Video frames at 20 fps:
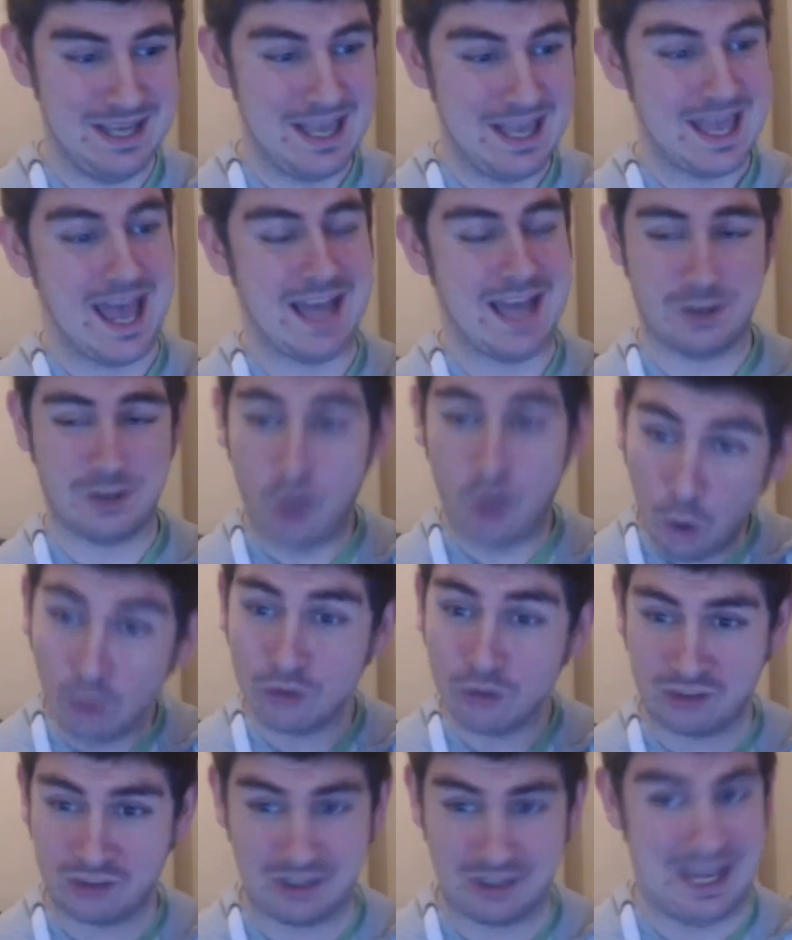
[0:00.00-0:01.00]
And
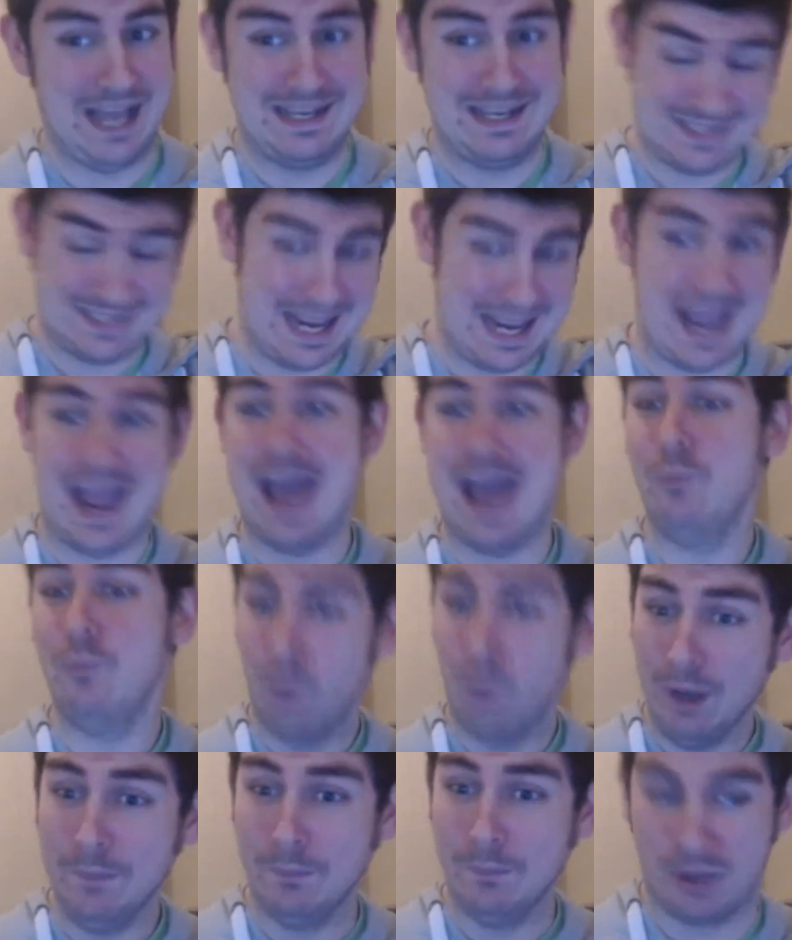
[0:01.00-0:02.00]
also and uh,
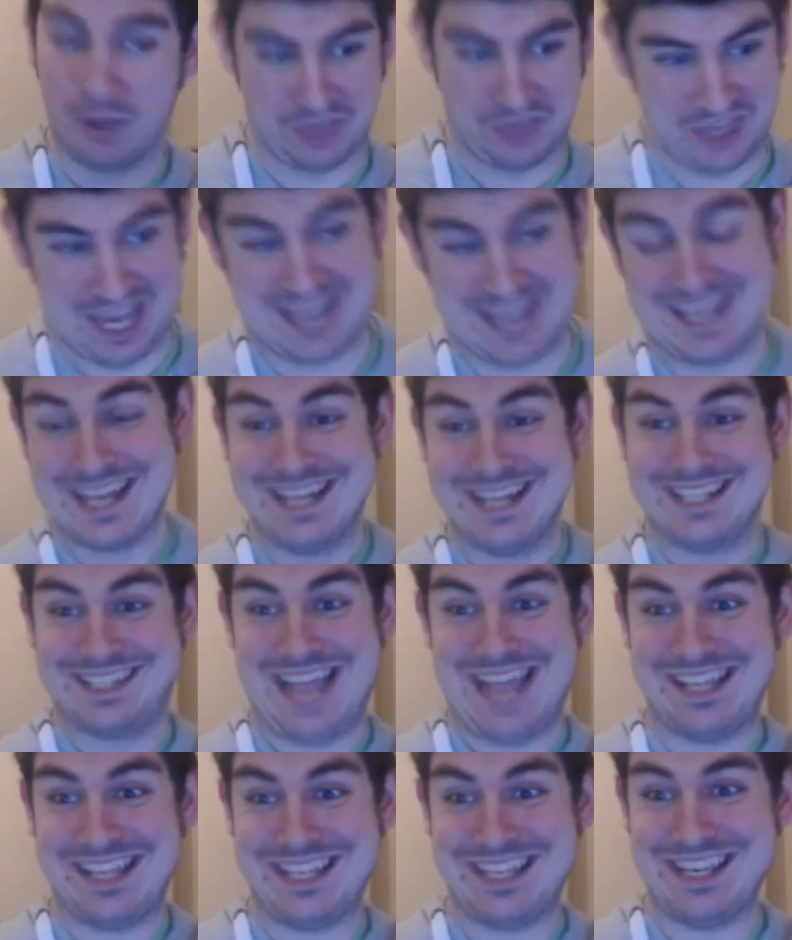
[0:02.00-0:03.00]
and one more thing,
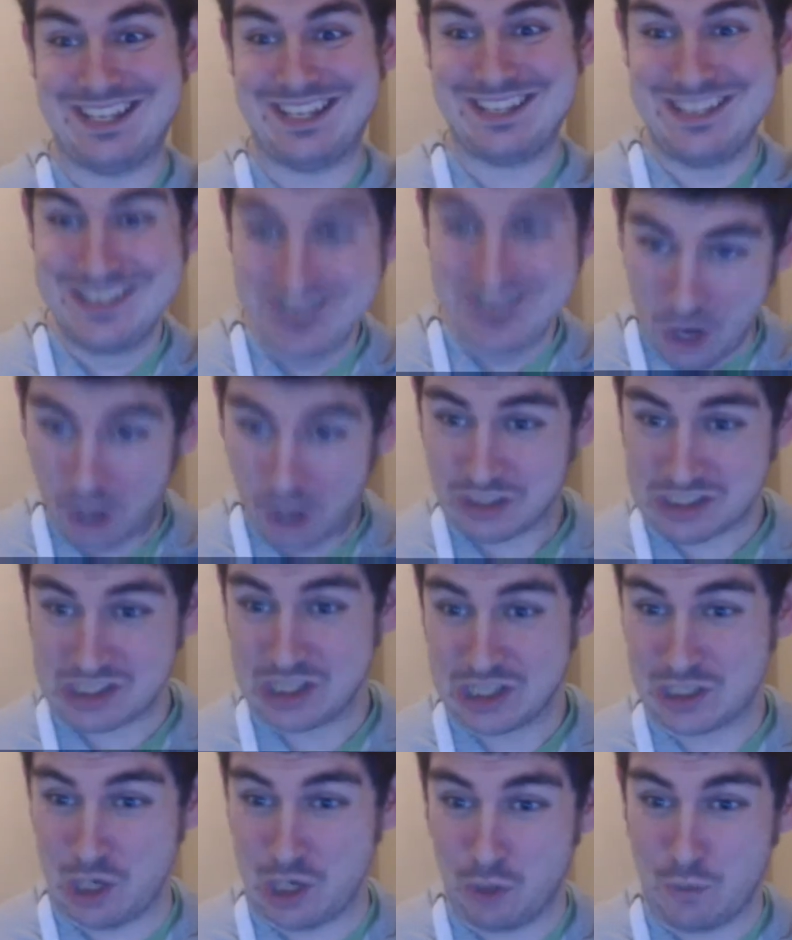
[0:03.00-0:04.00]
that is not
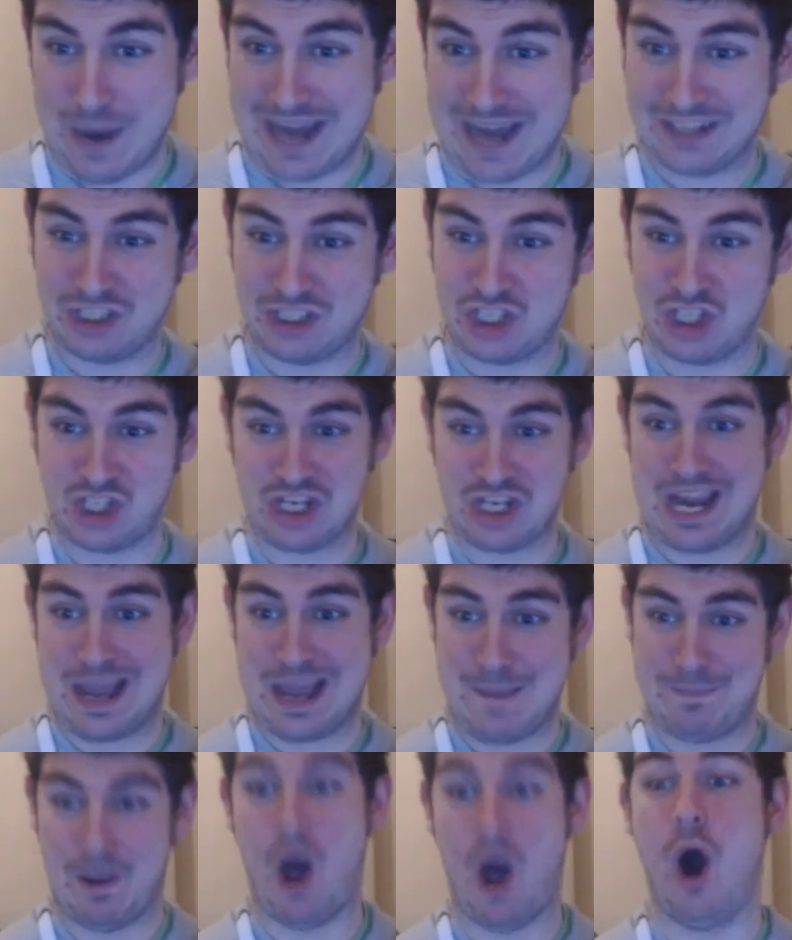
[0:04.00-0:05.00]
the correct
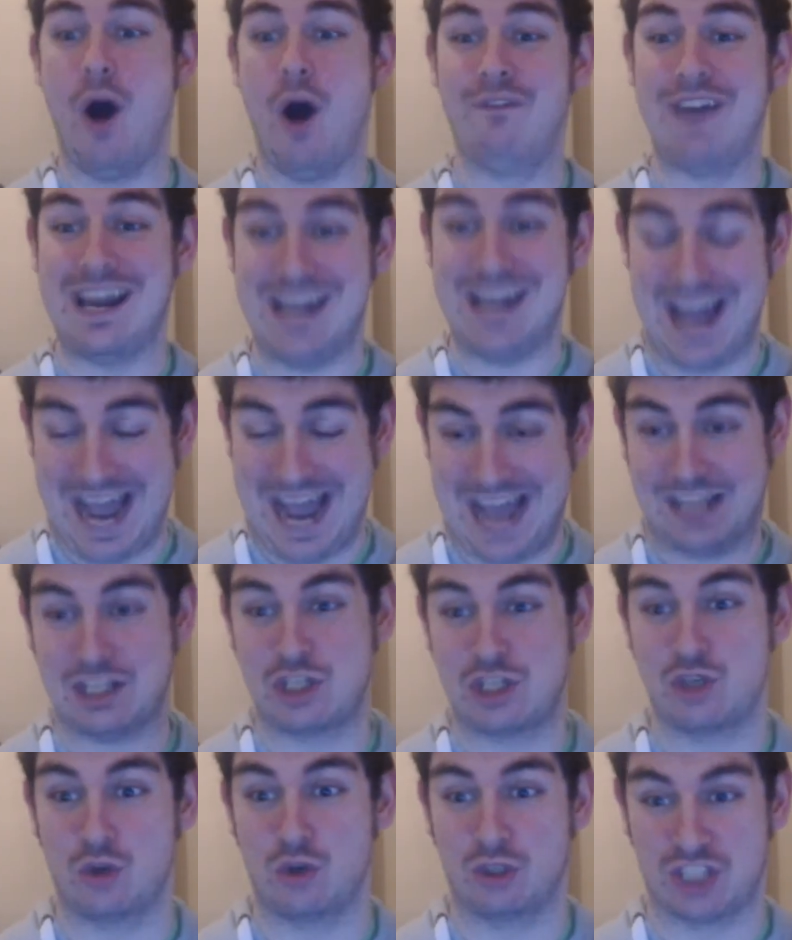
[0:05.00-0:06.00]
shape of an
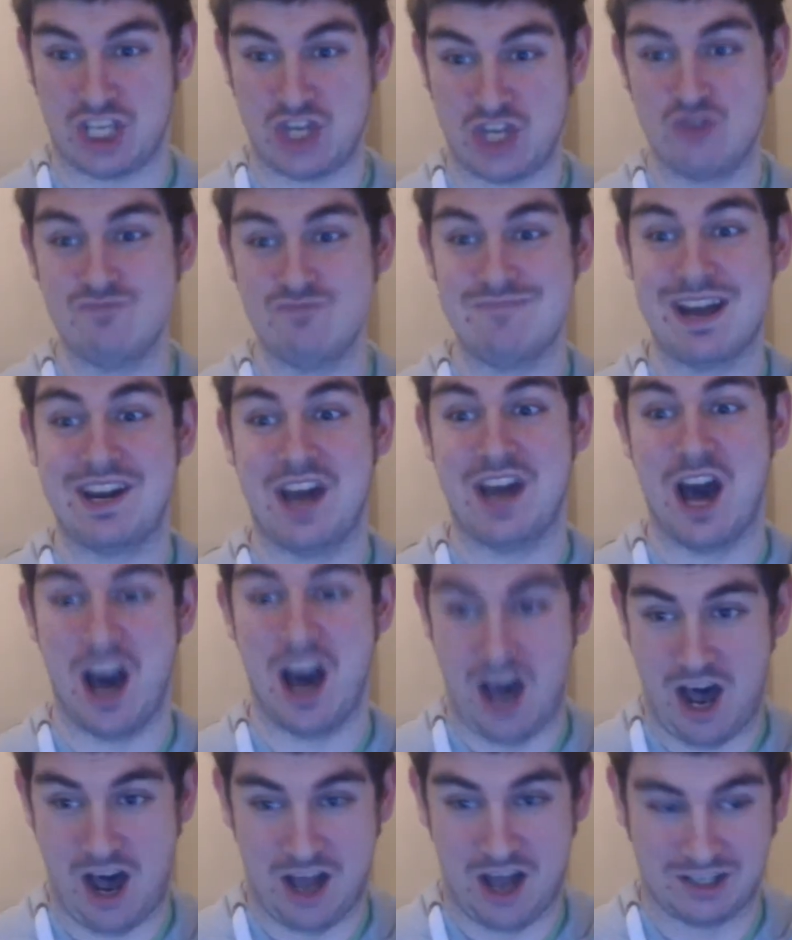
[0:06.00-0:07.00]
actual human
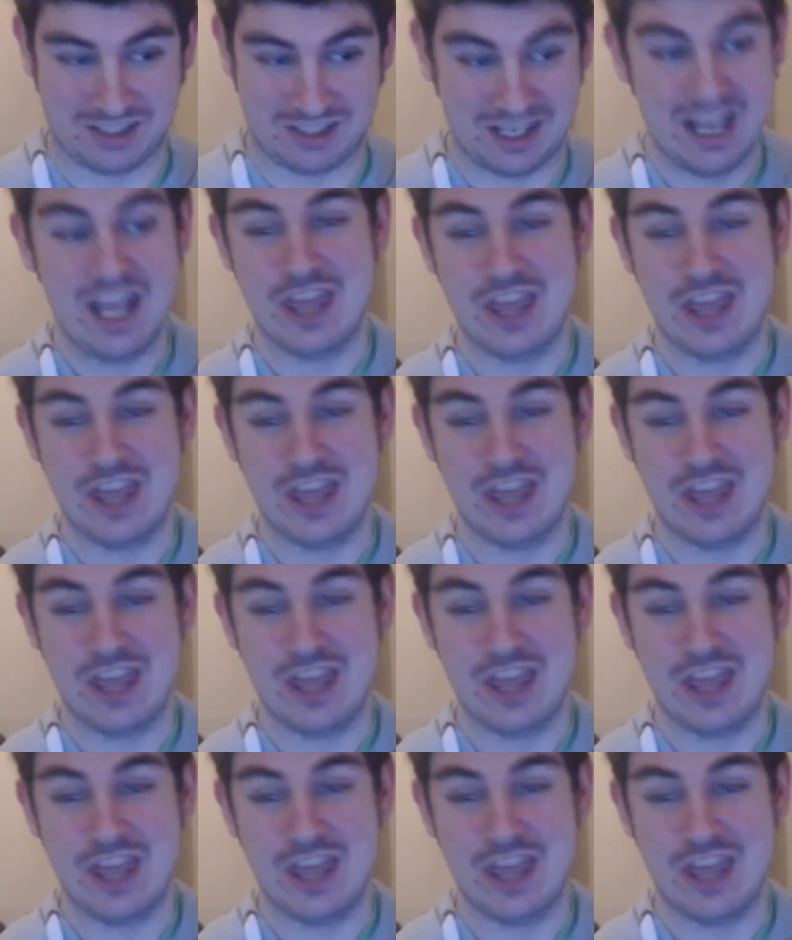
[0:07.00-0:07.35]
heart.